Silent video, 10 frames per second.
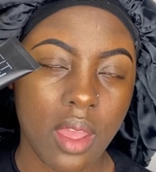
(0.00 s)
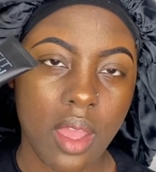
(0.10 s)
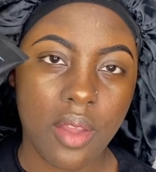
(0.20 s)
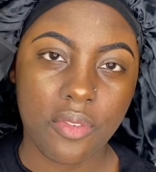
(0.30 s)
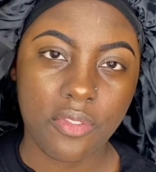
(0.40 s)

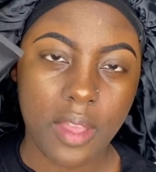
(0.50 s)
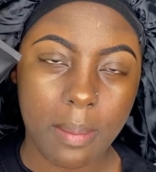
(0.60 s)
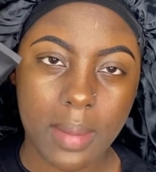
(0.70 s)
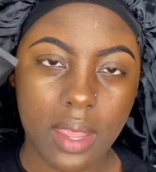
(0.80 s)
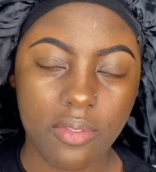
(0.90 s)
Fit
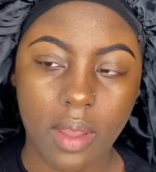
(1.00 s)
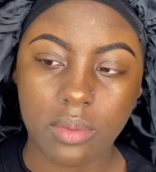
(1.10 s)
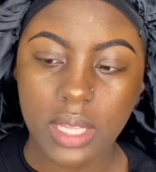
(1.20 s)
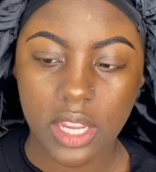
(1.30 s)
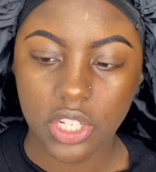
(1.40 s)
Me
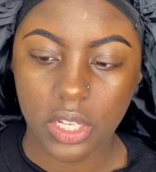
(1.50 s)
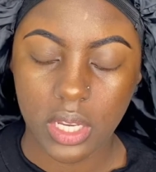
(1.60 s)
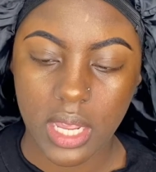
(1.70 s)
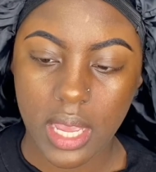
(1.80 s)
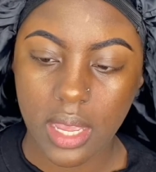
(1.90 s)
foundation
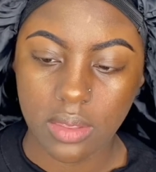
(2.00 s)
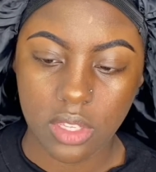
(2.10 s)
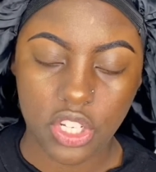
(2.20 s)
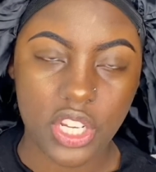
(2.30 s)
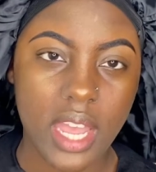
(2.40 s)
in the
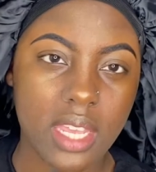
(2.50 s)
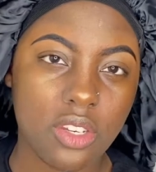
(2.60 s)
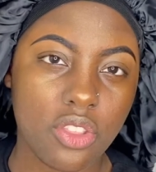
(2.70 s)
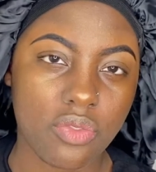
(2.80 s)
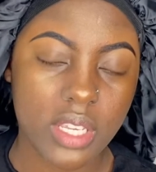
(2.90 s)
shade
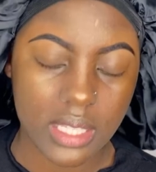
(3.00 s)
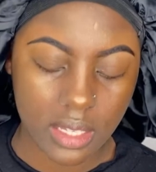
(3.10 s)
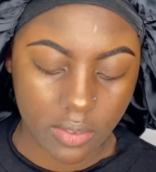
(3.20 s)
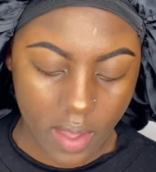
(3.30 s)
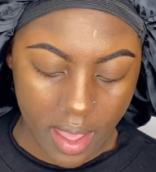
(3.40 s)

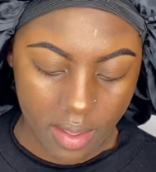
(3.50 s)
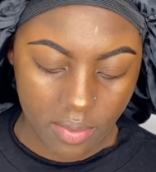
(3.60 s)
365.